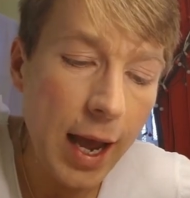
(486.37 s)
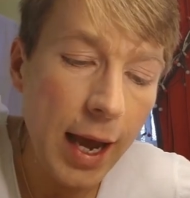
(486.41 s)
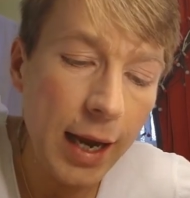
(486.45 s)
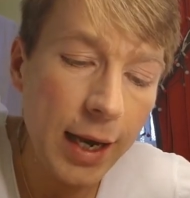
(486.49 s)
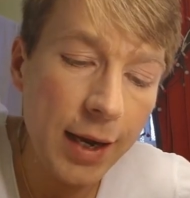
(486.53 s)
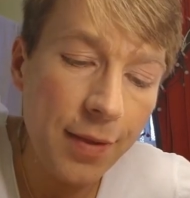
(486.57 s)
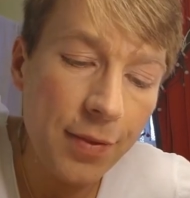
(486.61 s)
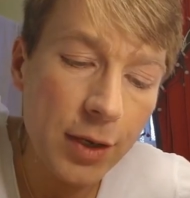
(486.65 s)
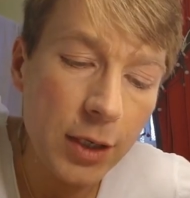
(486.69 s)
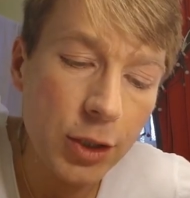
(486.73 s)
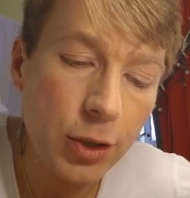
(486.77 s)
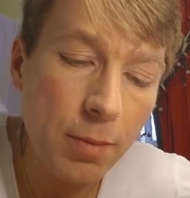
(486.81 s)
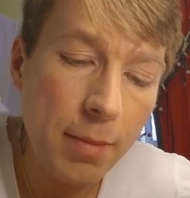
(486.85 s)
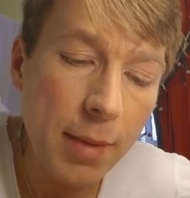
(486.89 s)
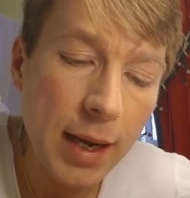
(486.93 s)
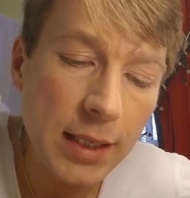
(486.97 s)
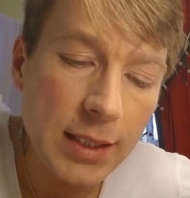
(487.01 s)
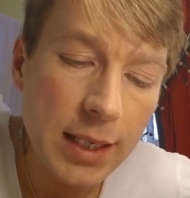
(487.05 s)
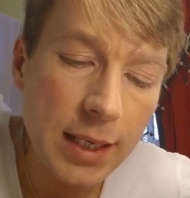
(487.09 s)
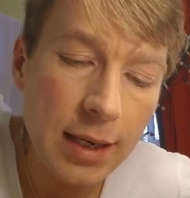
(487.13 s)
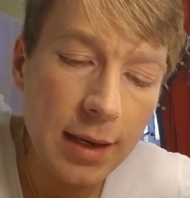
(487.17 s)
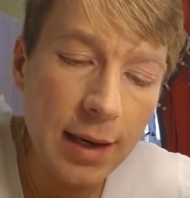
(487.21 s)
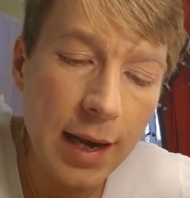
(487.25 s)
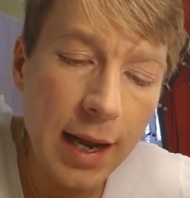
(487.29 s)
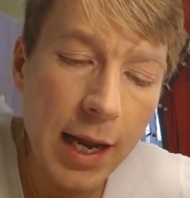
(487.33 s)
and in the
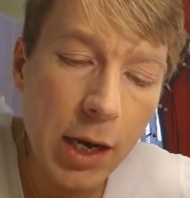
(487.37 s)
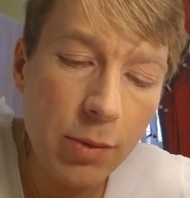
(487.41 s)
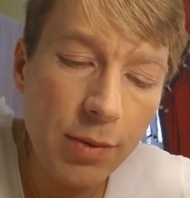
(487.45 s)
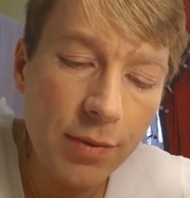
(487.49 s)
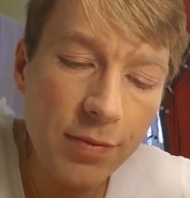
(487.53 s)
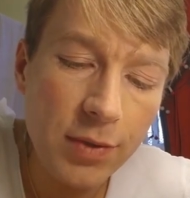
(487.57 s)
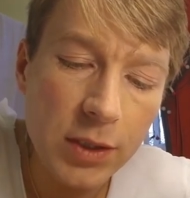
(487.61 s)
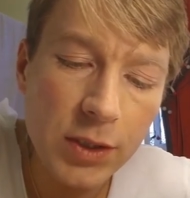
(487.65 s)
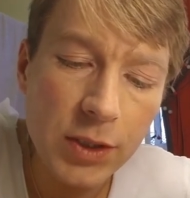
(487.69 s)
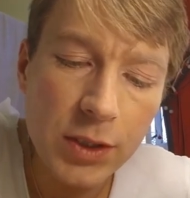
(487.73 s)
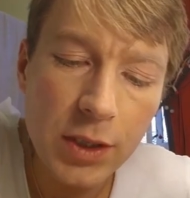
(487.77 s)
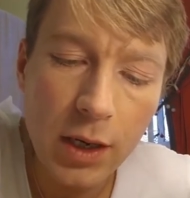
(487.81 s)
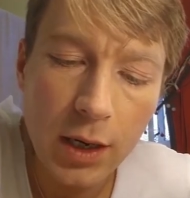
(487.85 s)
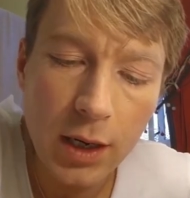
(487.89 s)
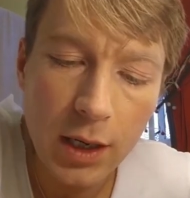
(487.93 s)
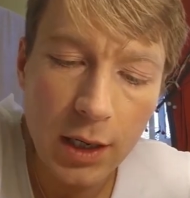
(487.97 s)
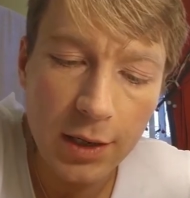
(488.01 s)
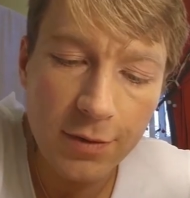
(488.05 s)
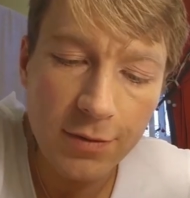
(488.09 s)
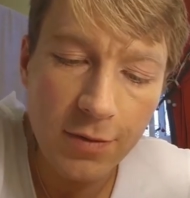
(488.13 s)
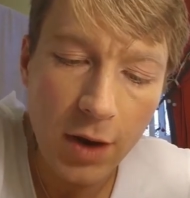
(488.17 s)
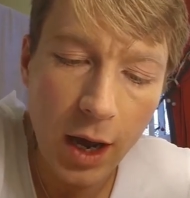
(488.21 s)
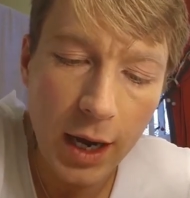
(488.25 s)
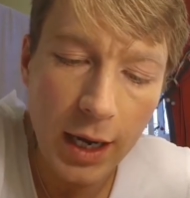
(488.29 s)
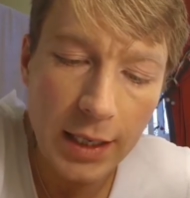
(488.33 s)
dramatic glare of the circle
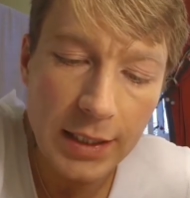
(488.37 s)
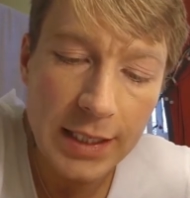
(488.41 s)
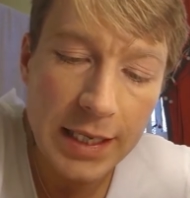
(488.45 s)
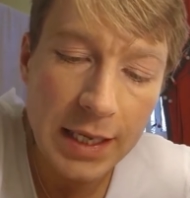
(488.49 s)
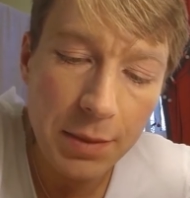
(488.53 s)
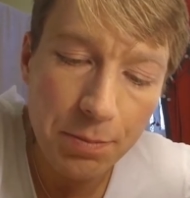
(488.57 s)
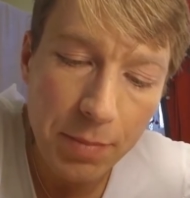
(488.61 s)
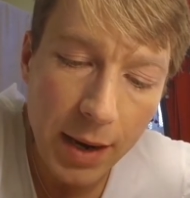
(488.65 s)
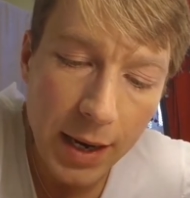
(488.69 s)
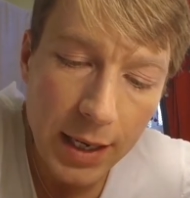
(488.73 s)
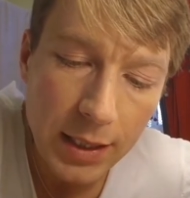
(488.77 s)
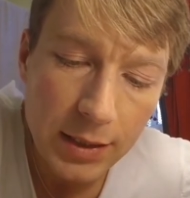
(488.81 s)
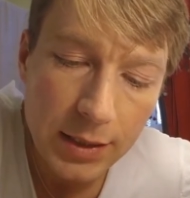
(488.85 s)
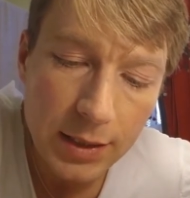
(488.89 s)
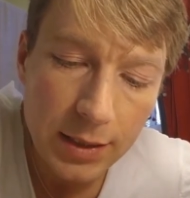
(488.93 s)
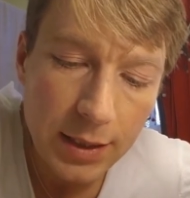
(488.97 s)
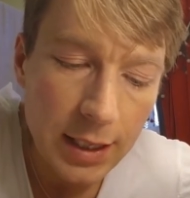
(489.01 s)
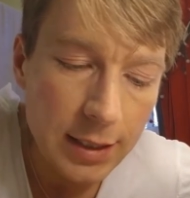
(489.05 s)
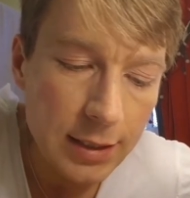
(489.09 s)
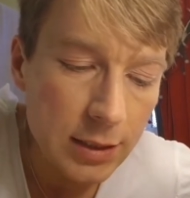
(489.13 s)
of light he bent